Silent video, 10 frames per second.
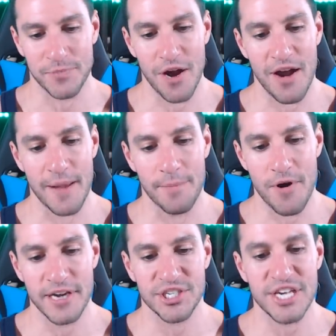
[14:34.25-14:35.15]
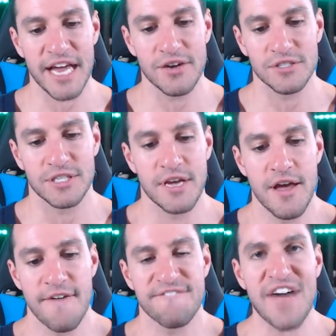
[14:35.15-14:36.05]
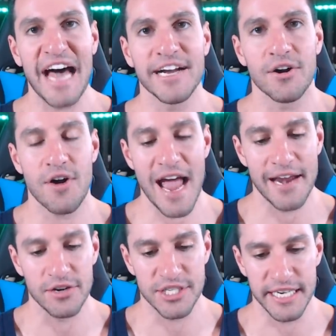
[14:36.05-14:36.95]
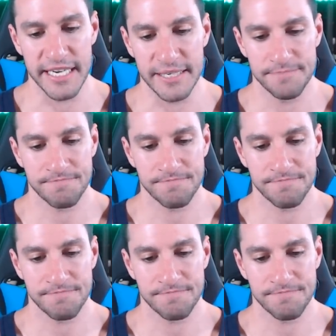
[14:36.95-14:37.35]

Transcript: All right, Burning Shadows, Fire Energy.